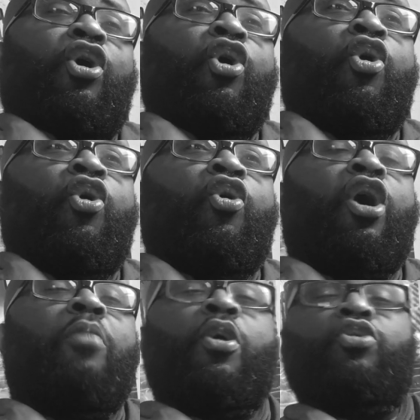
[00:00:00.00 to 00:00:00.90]
whole
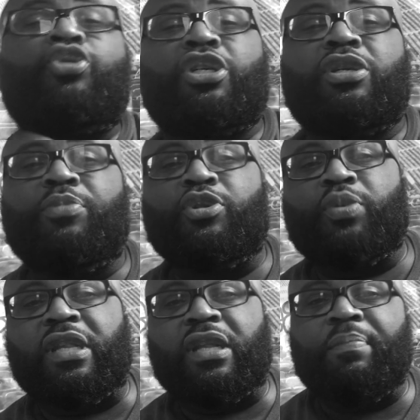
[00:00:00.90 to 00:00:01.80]
commotion
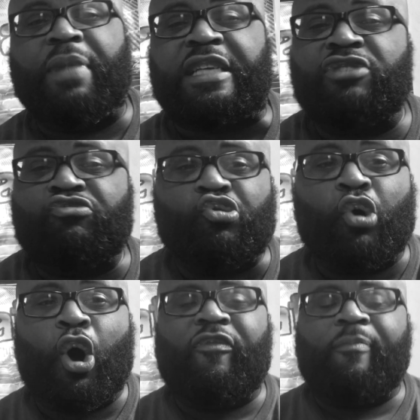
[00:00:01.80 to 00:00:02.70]
between the Mason
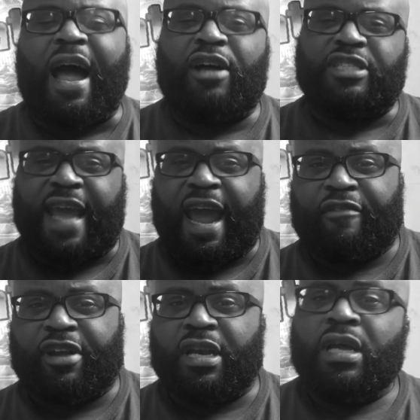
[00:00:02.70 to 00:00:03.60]
Rudolph, Myles
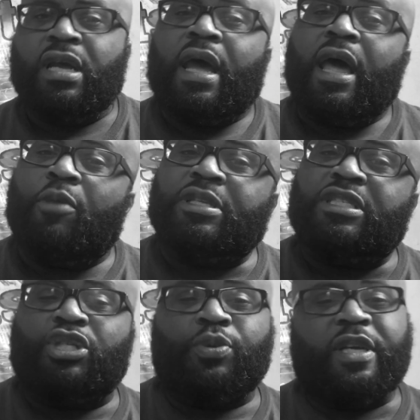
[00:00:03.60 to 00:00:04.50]
Garrett helmet
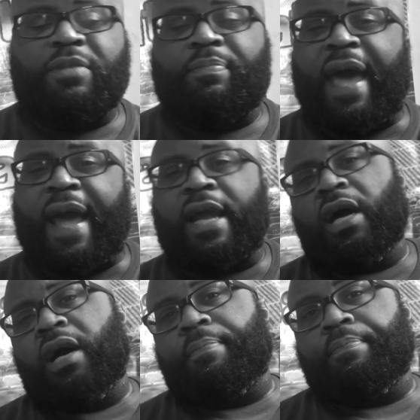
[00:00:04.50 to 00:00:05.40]
situation back
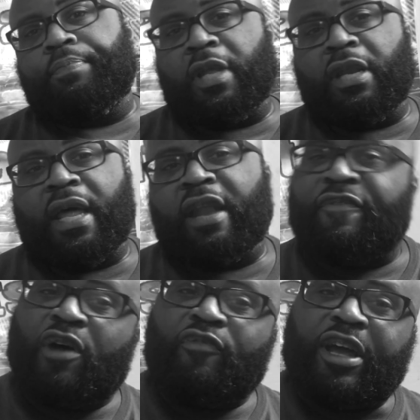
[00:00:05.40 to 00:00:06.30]
in the
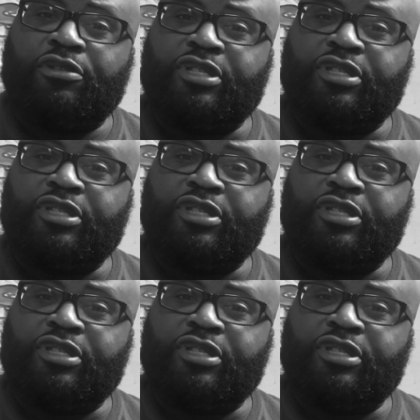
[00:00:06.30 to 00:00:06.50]
NFL regular